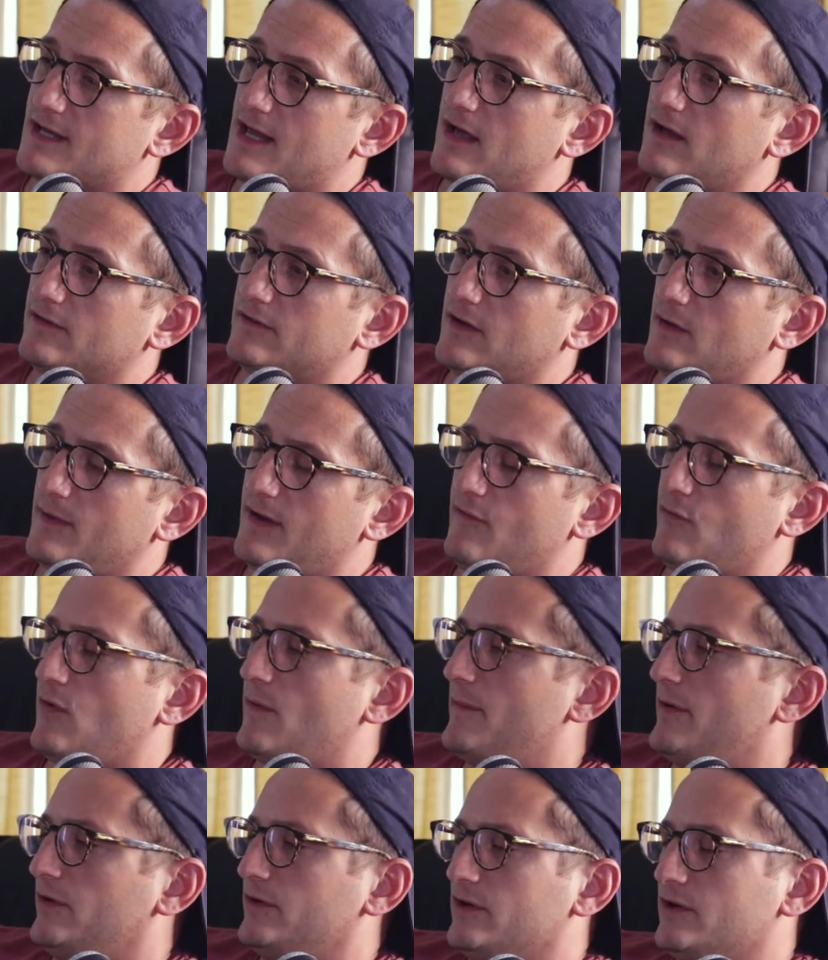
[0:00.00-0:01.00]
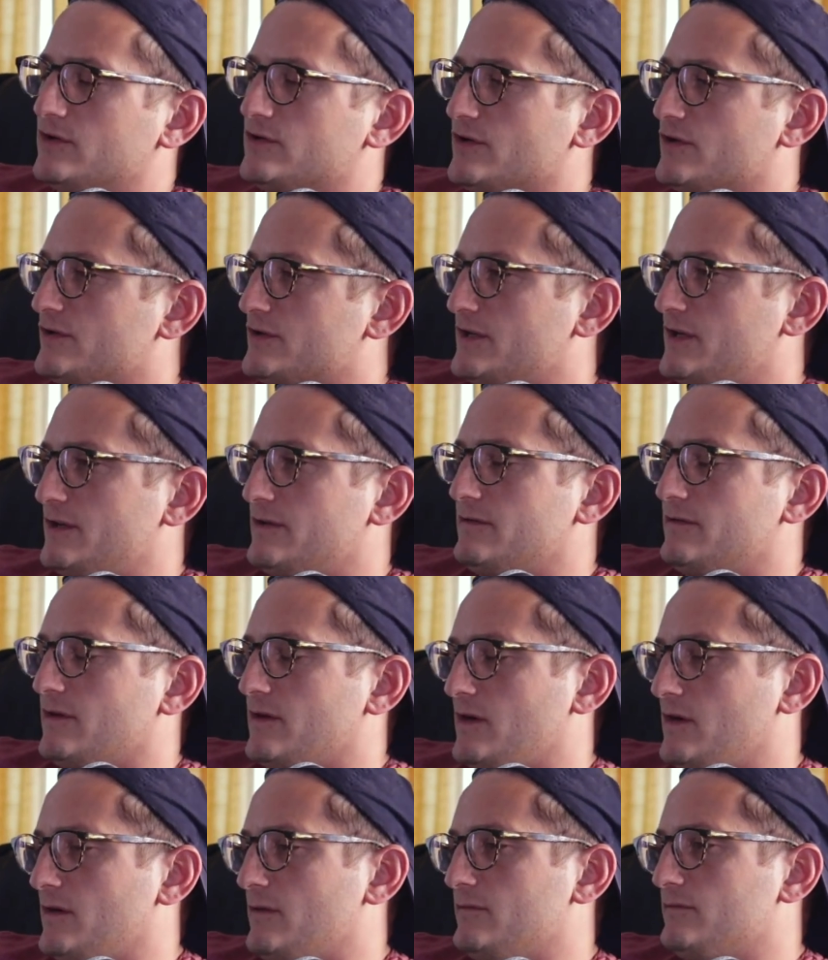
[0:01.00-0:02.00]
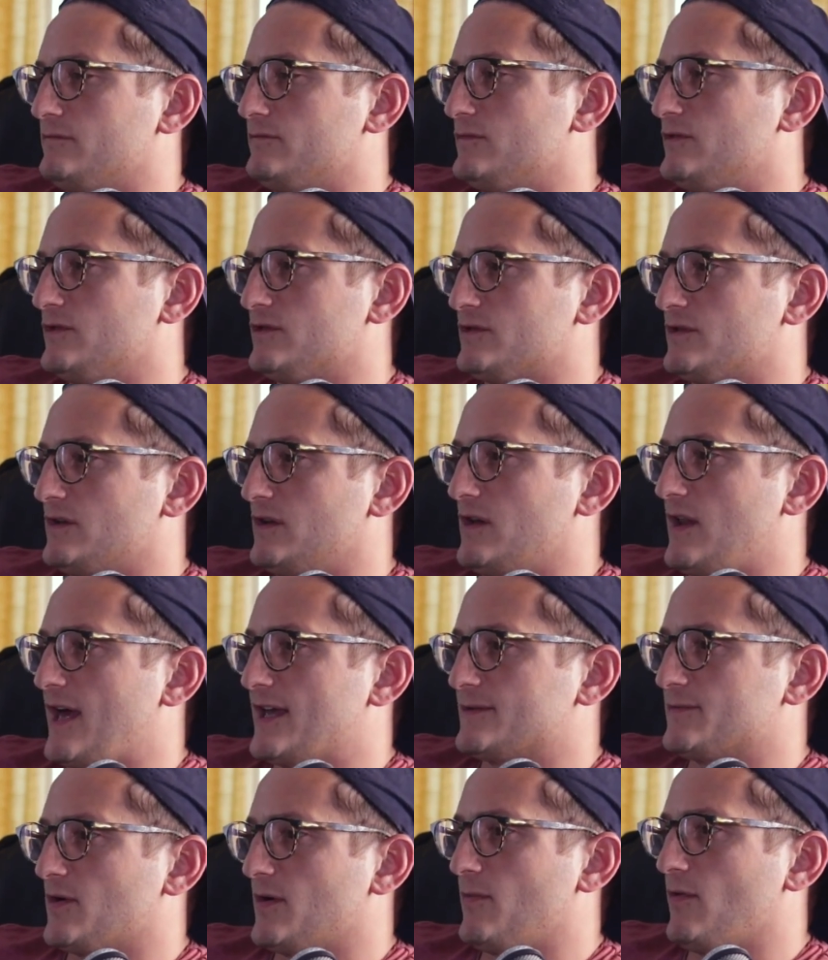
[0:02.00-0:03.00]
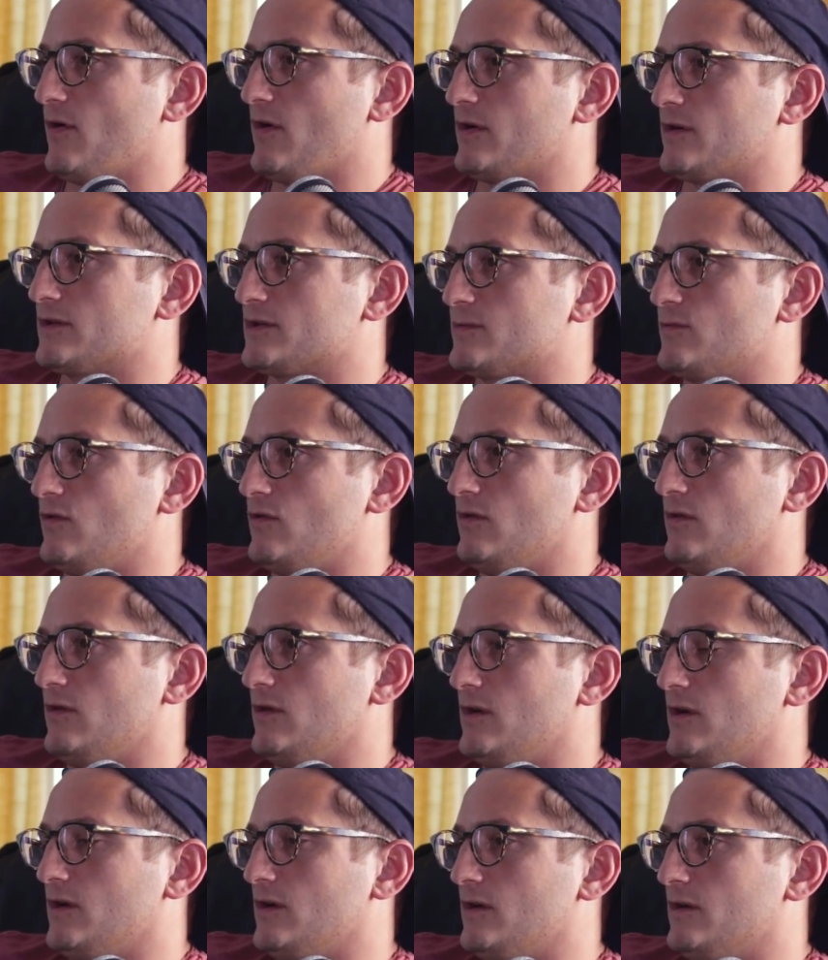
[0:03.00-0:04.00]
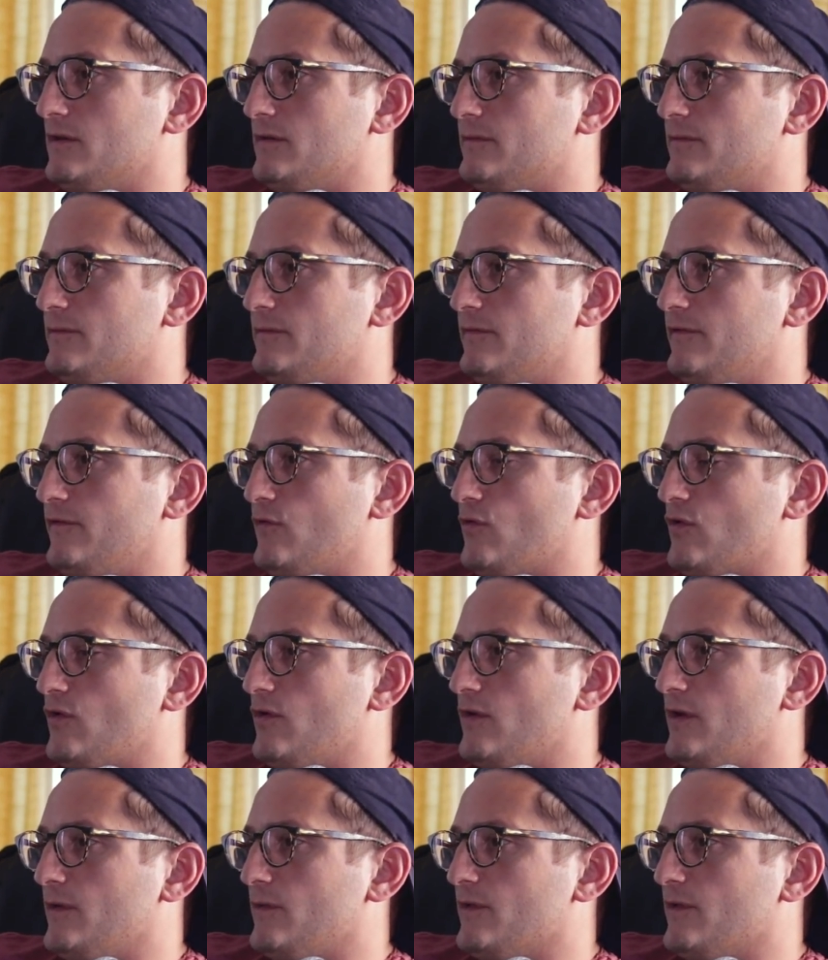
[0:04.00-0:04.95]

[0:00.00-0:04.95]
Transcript: in Allentown. We have one building in Jersey, just in Asbury Park, a small 4-unit.